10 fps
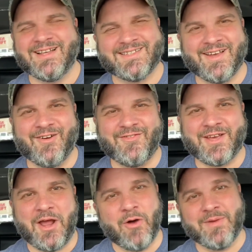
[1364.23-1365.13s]
So if you
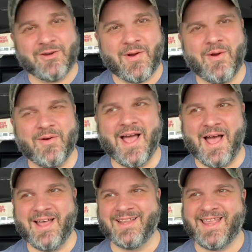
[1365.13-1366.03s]
could help me grow,
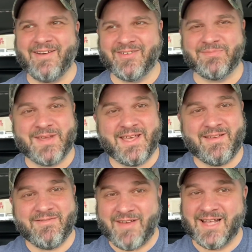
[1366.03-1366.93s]
that would
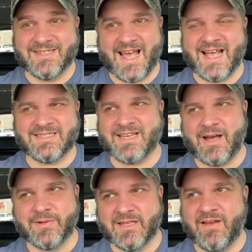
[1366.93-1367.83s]
be fantastic.
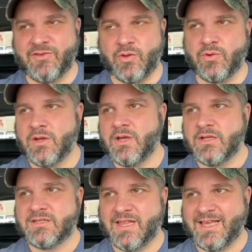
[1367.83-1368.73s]
I would love you
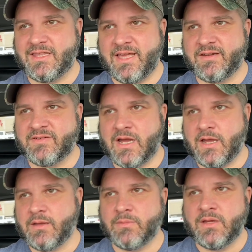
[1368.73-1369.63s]
to like the end of
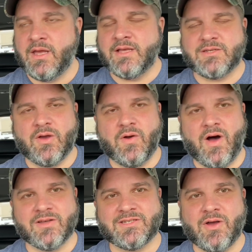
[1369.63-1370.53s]
time. So
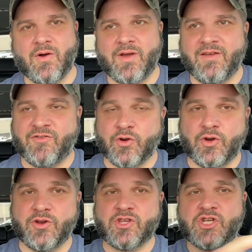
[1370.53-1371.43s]
also, if you're
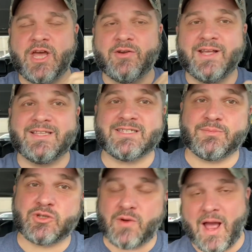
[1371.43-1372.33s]
new to the channel, hit the
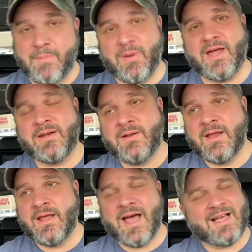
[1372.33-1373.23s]
subscribe button.
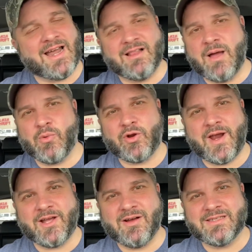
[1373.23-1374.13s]
I got a lot more
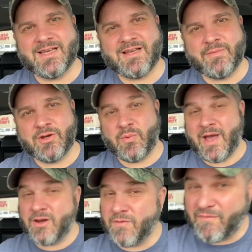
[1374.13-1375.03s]
great content coming your
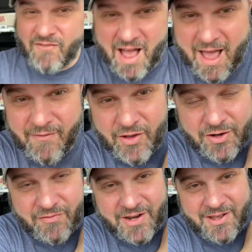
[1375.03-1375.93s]
way and over
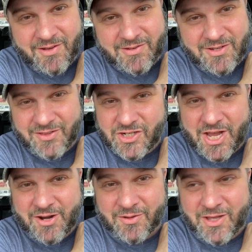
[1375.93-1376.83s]
500 videos on the
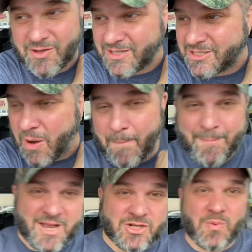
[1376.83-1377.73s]
channel that you can start
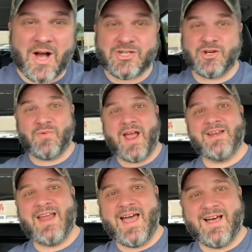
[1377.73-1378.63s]
binge watching
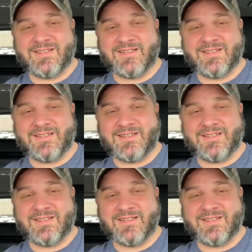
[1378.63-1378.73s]
right now,